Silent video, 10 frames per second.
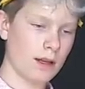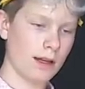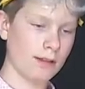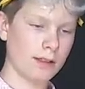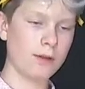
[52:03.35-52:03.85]

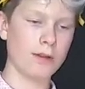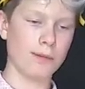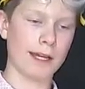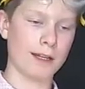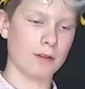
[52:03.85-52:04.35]
Hello, the
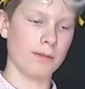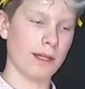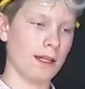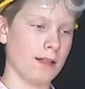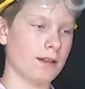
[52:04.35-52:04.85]
Michael
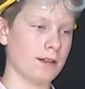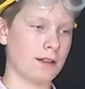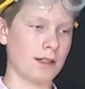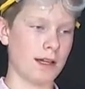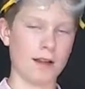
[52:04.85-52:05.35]
Man.
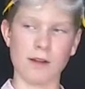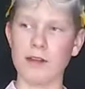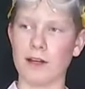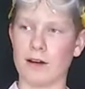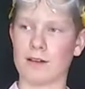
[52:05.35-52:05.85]
Hello
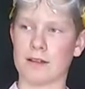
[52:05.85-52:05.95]
there.